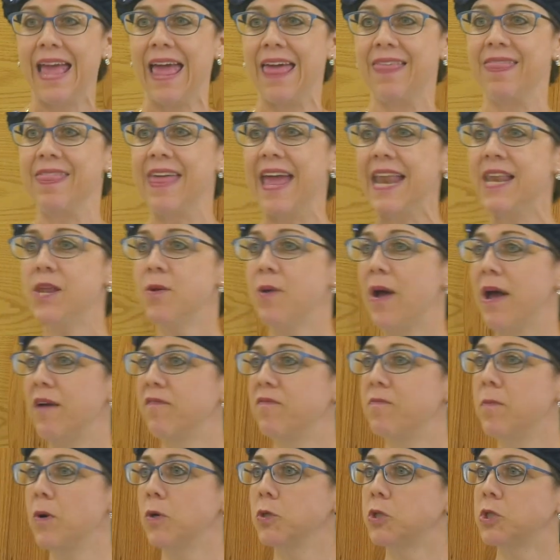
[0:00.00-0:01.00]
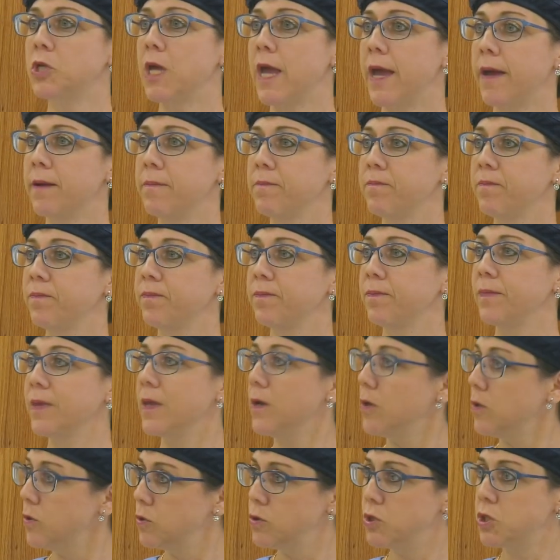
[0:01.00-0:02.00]
And then you have Moshe,
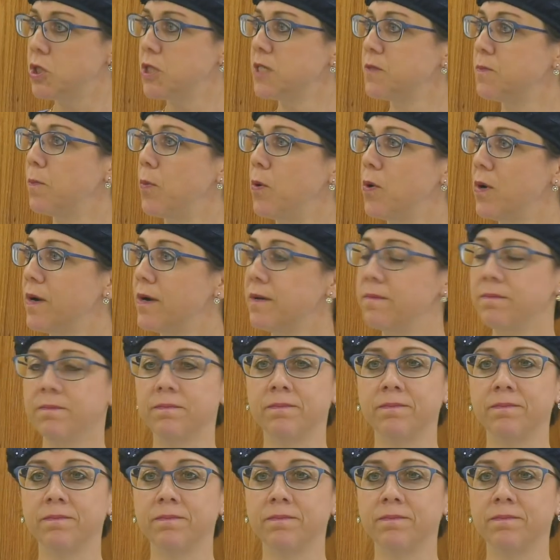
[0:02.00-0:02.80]
who's just born.